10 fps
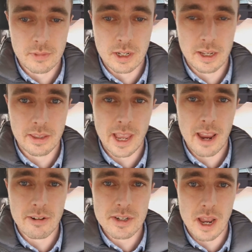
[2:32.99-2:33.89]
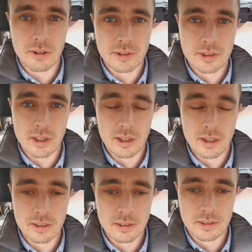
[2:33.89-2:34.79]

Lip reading: clear the garage out, as